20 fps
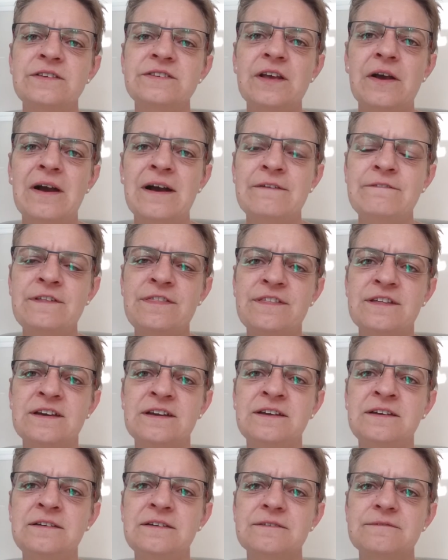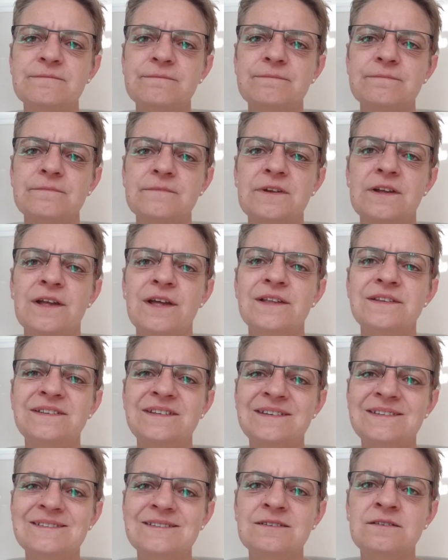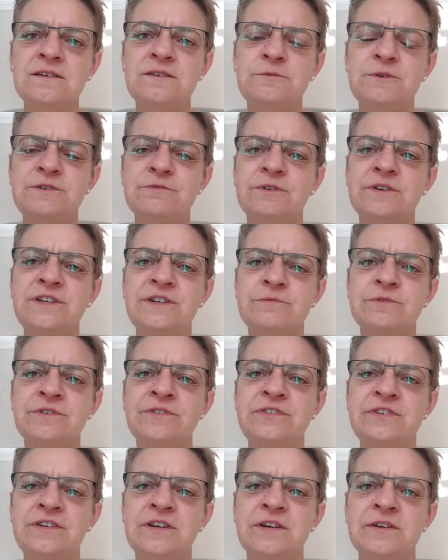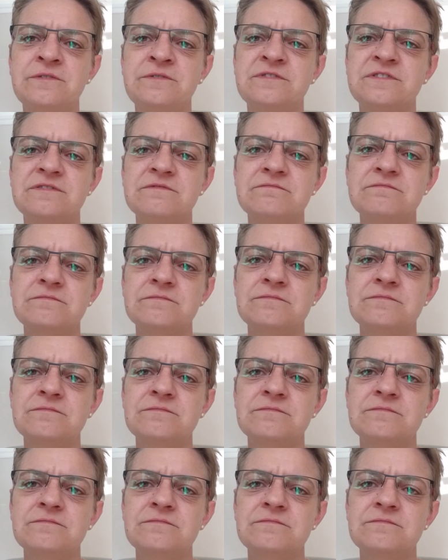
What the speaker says: So have a think, decide which one you want to use.